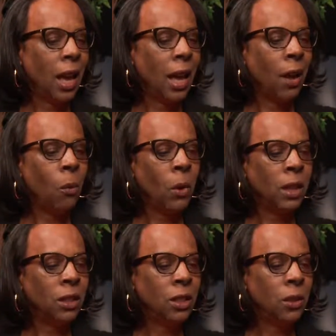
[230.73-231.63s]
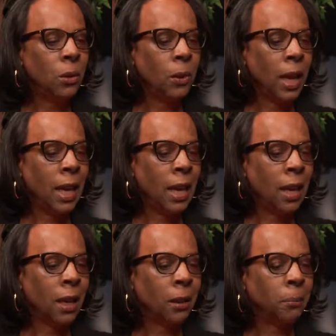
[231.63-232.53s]
I went to
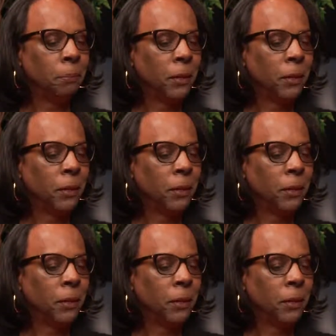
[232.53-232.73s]
a